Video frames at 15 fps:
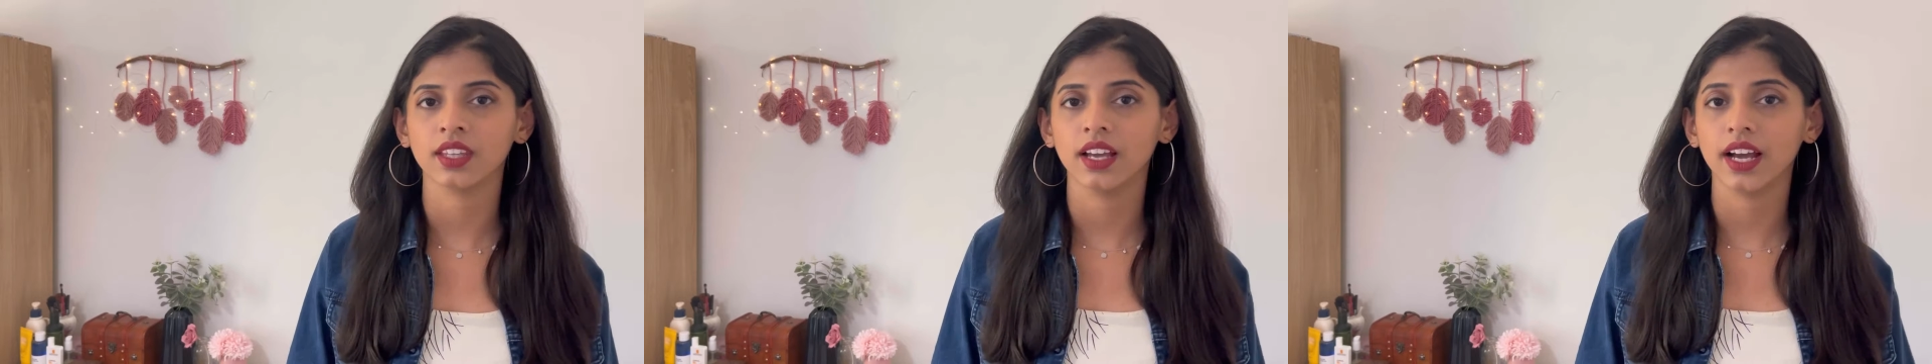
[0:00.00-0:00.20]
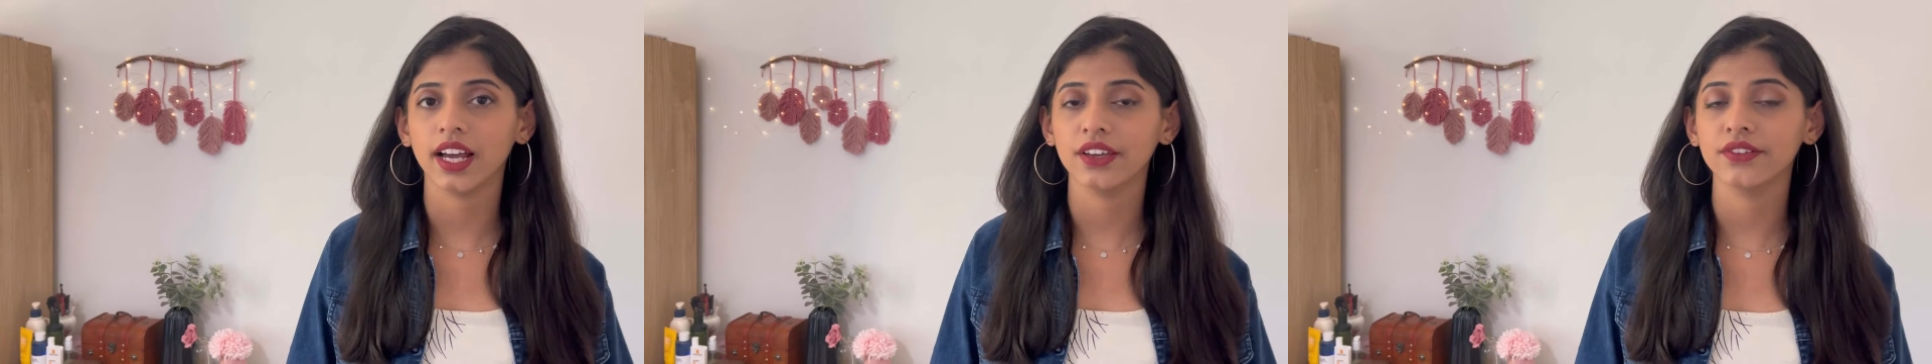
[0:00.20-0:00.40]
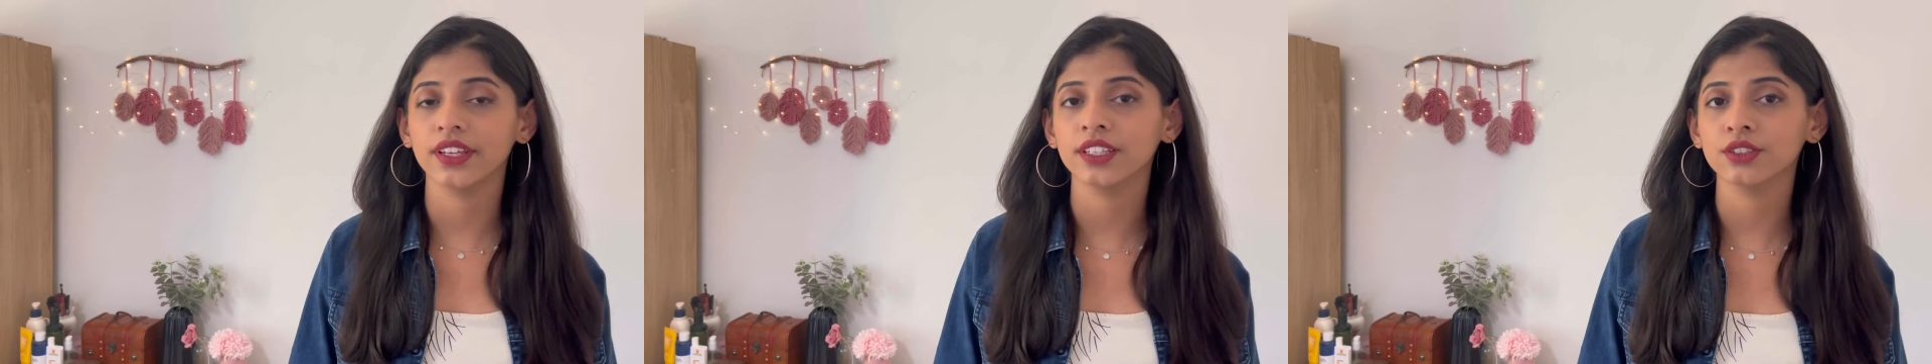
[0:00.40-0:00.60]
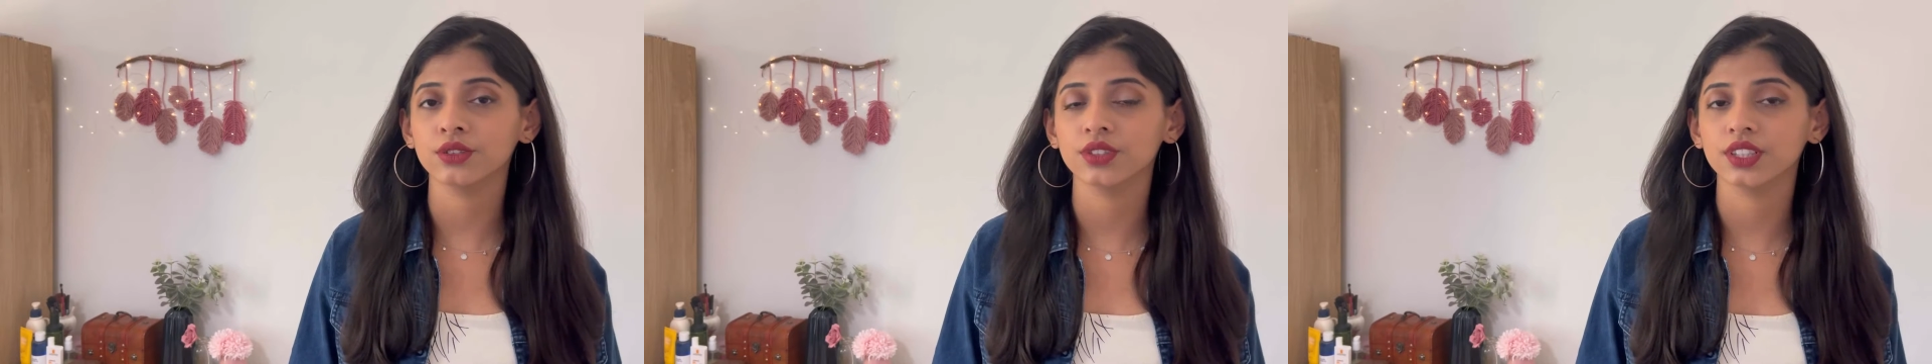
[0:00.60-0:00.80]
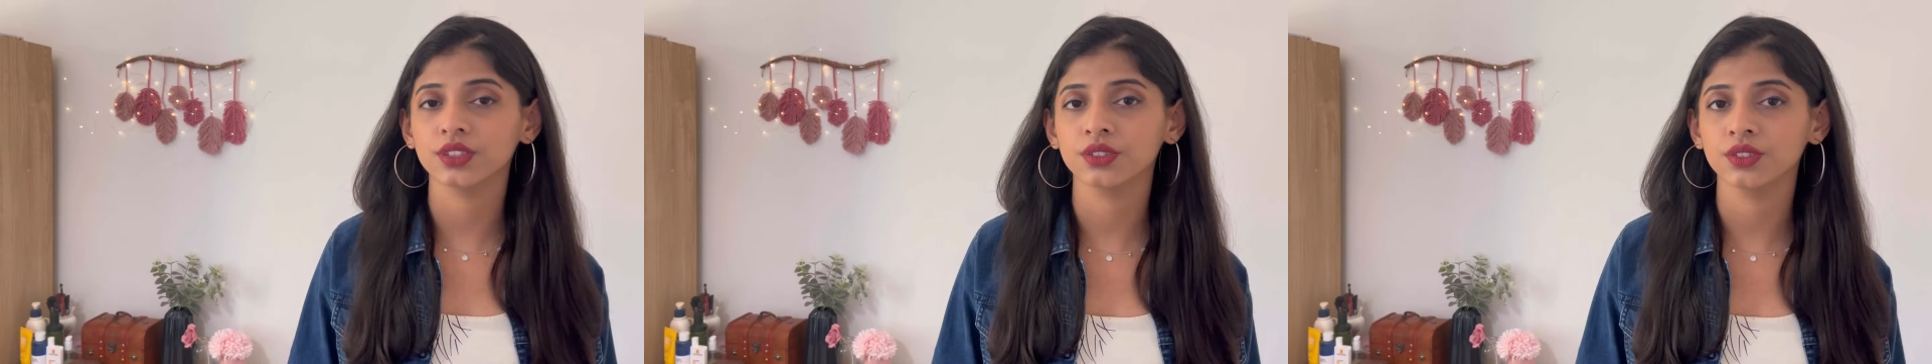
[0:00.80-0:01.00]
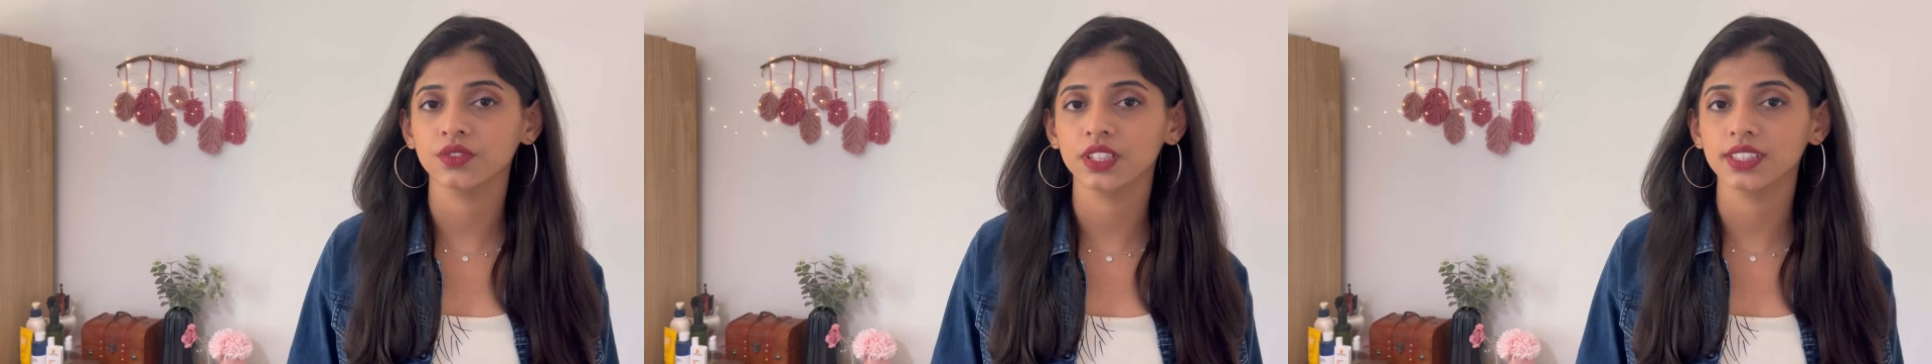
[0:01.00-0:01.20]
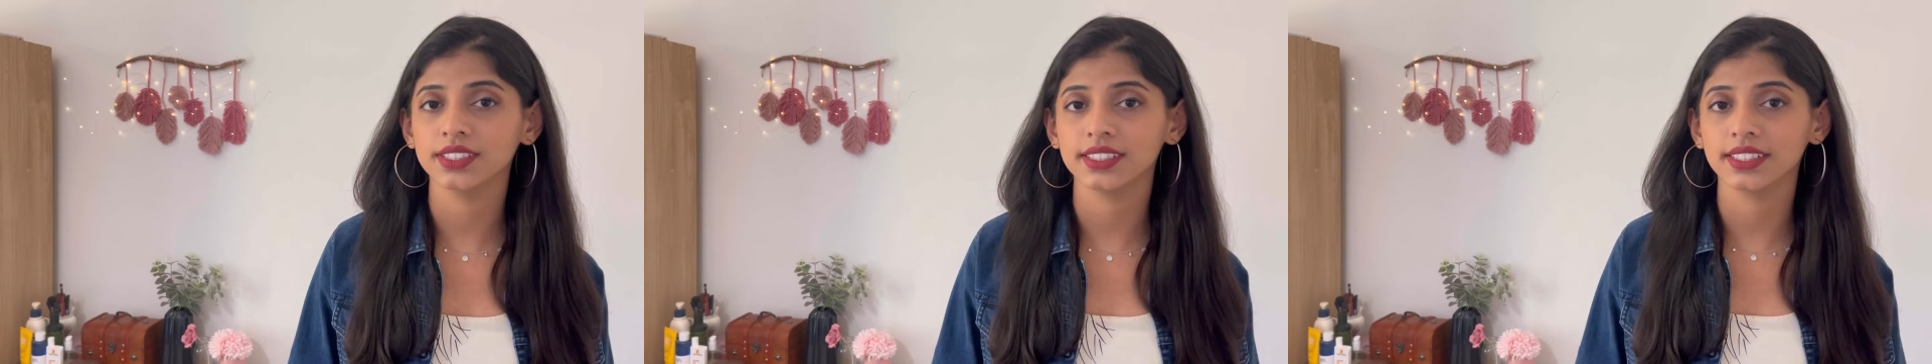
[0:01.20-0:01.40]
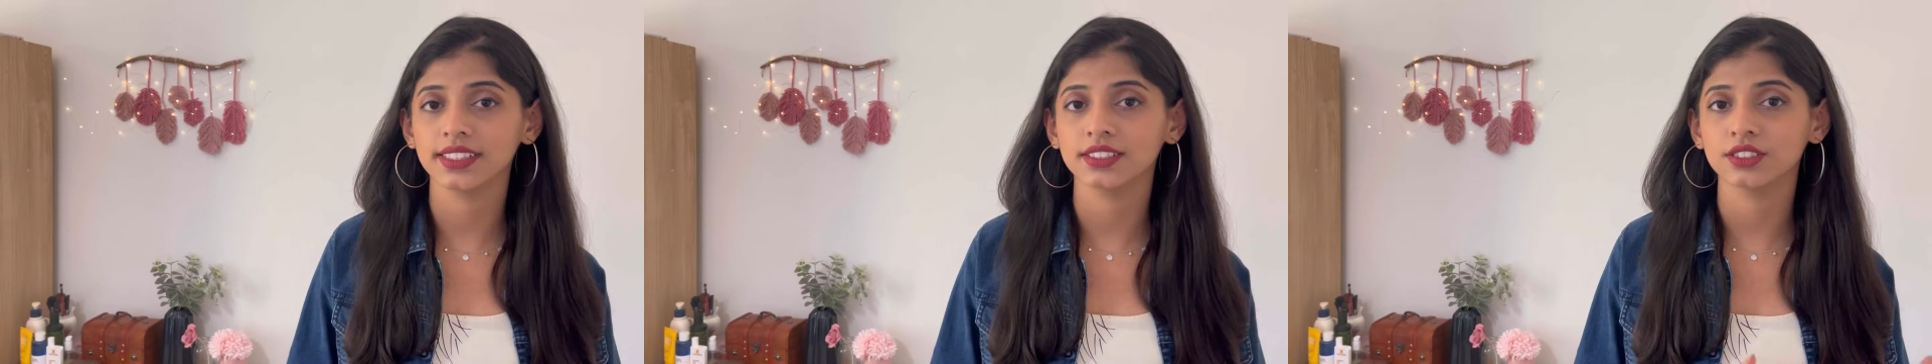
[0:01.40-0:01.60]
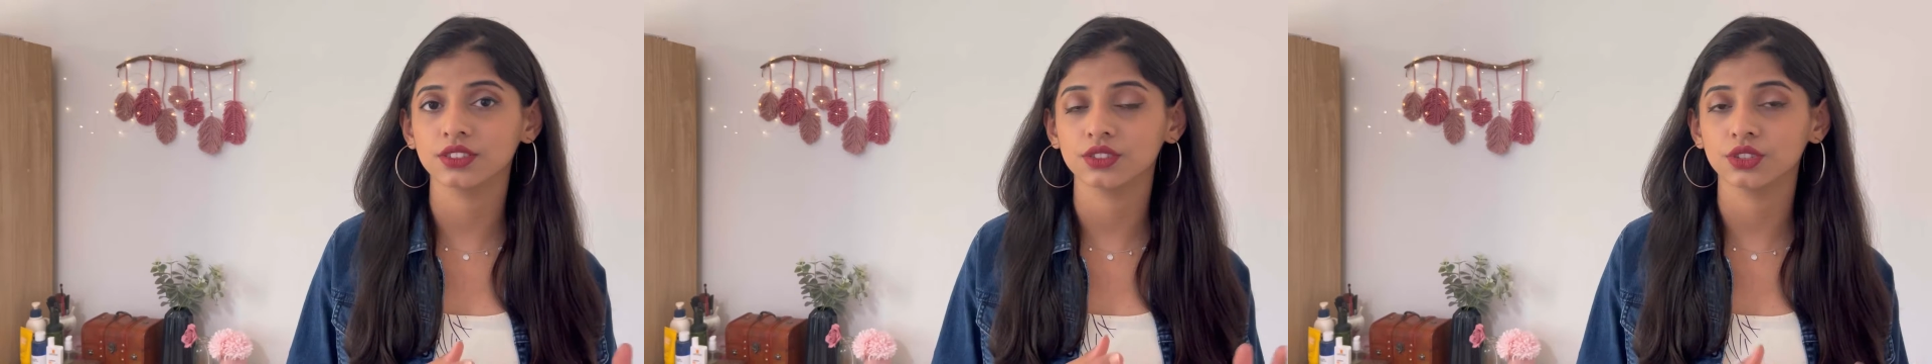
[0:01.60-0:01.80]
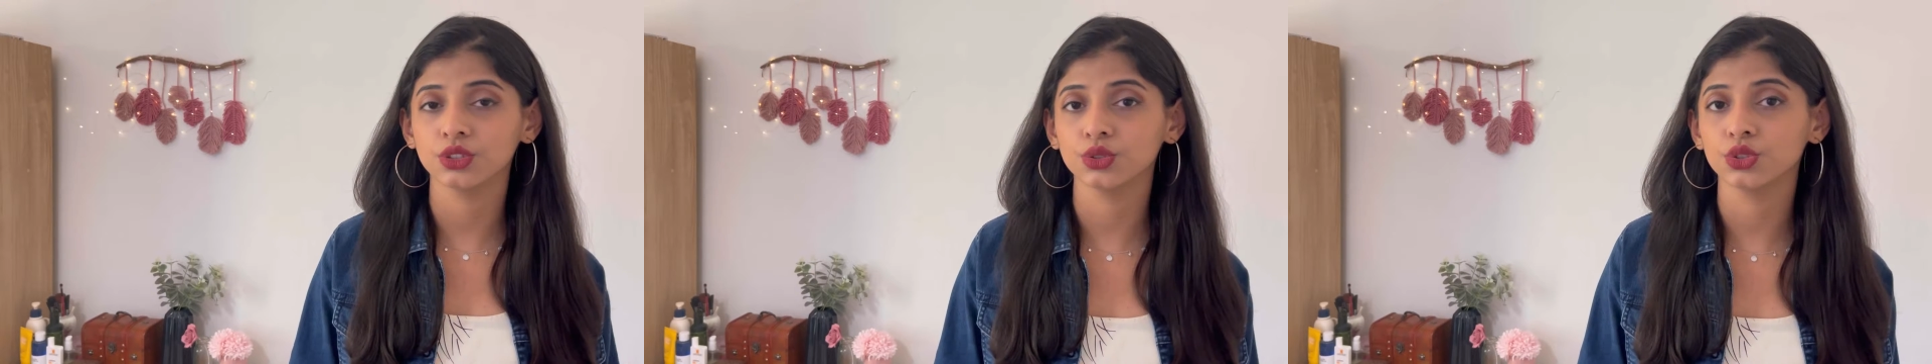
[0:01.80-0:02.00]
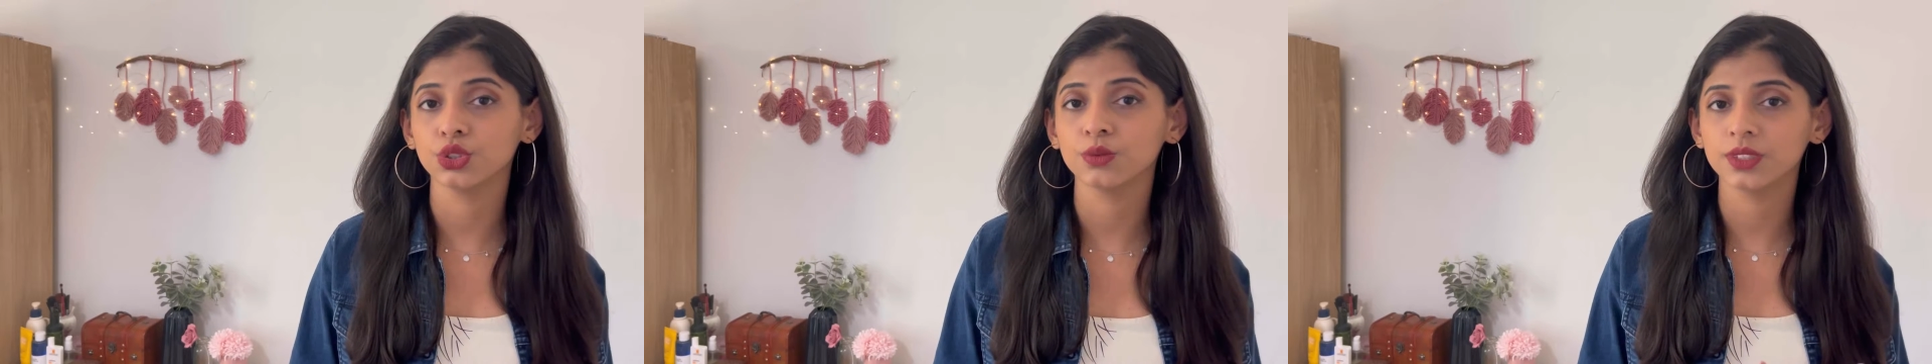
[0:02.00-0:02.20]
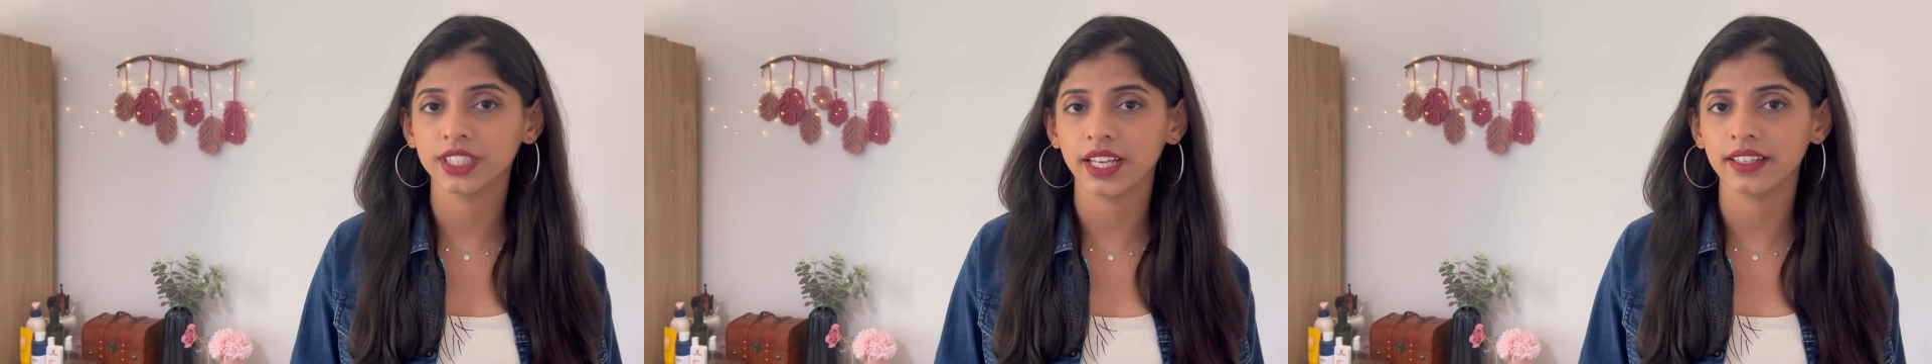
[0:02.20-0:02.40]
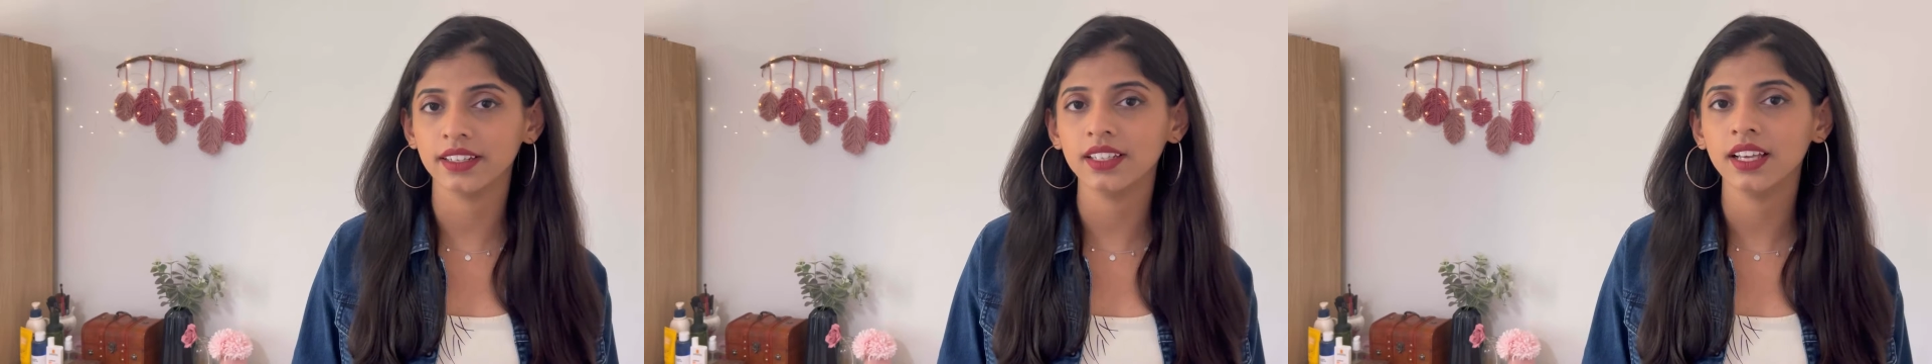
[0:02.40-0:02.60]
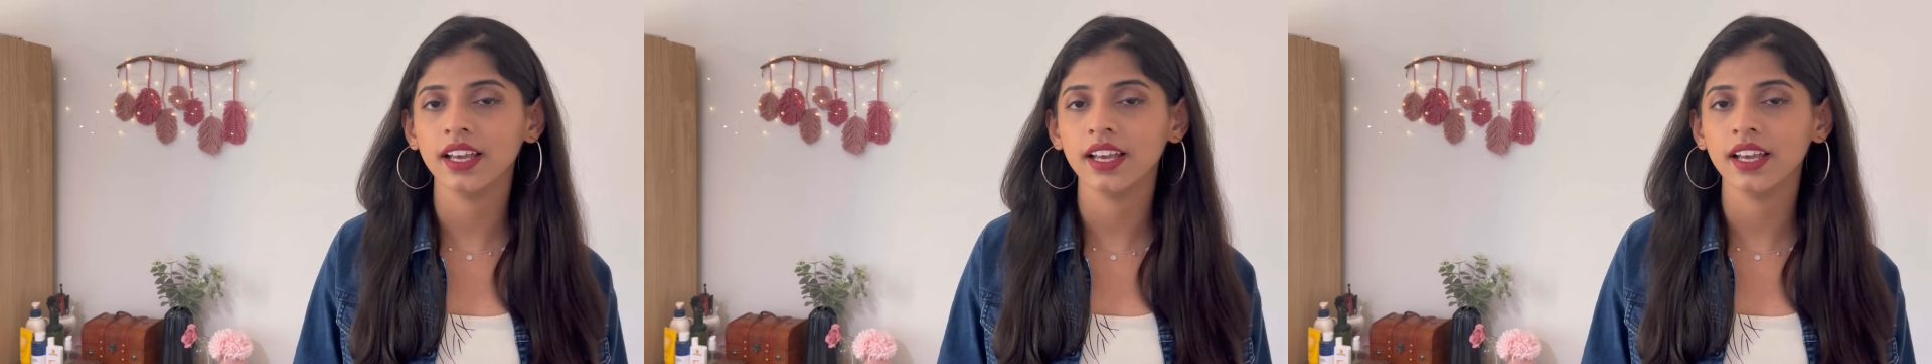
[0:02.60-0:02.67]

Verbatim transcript: I went to the university's YouTube channel